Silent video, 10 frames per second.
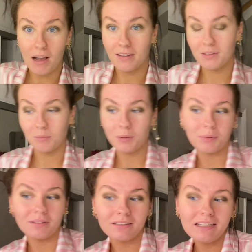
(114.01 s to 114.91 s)
asking
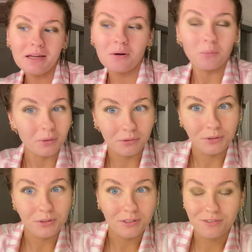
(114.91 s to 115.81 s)
people what their New
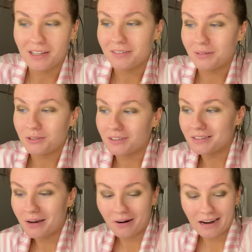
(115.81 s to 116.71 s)
Year's resolutions
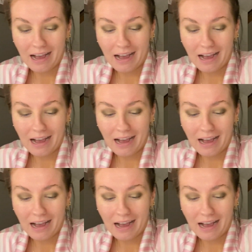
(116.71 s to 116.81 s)
are.